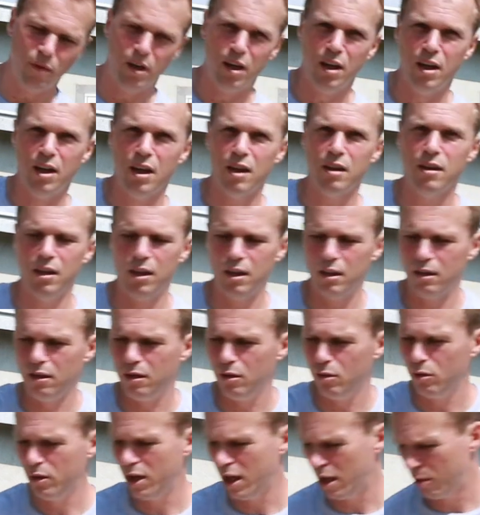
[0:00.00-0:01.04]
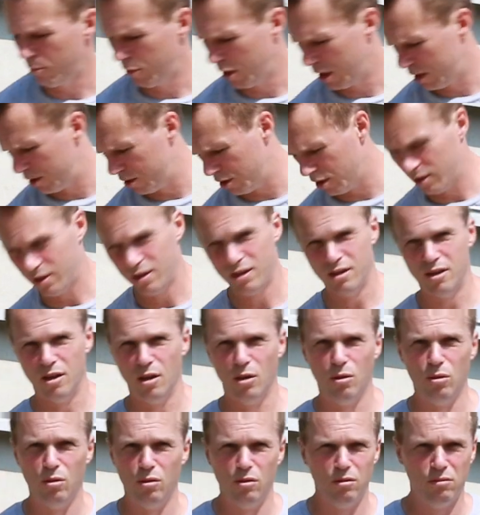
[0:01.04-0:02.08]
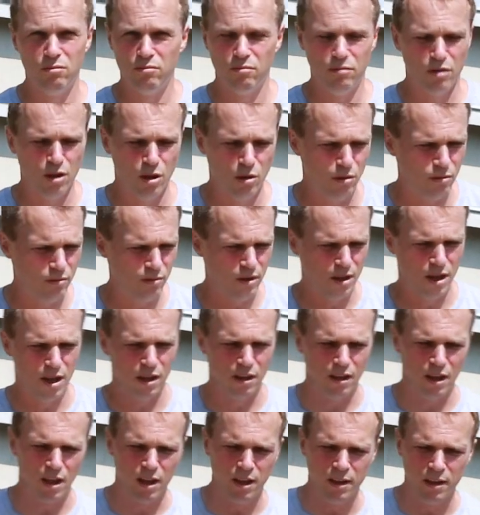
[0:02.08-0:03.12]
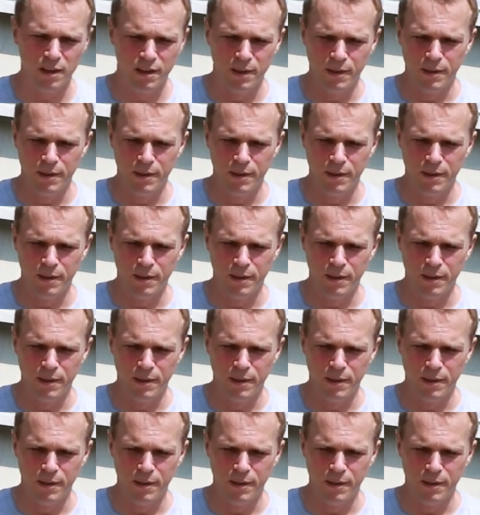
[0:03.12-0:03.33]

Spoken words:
Nothing, no damages, nothing.